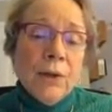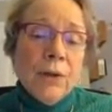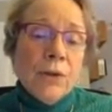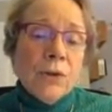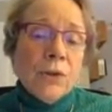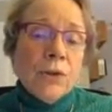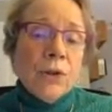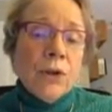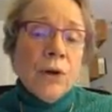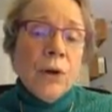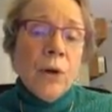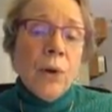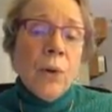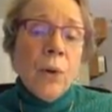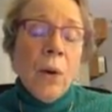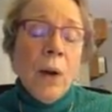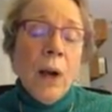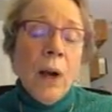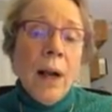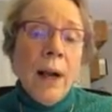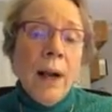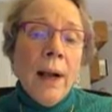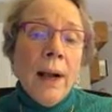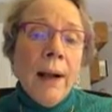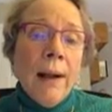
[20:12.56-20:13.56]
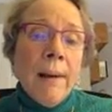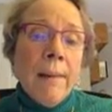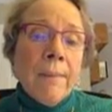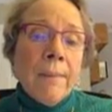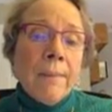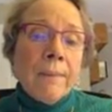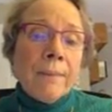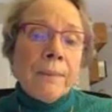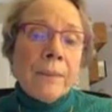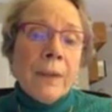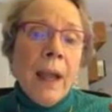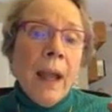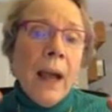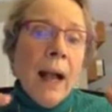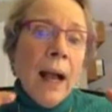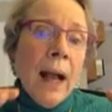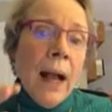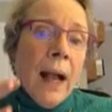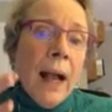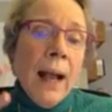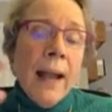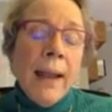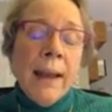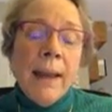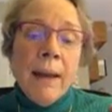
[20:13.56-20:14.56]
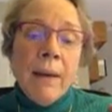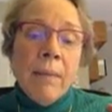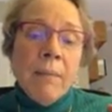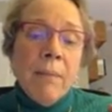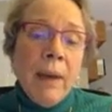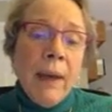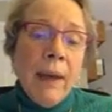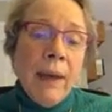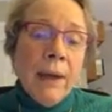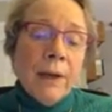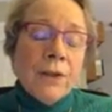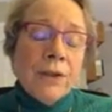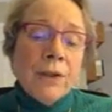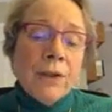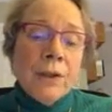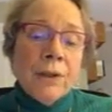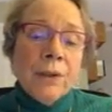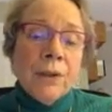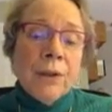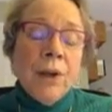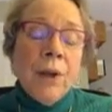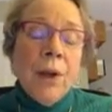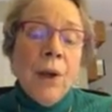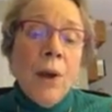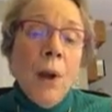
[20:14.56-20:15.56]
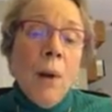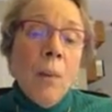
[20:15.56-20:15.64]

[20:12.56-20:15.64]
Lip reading: So I imagine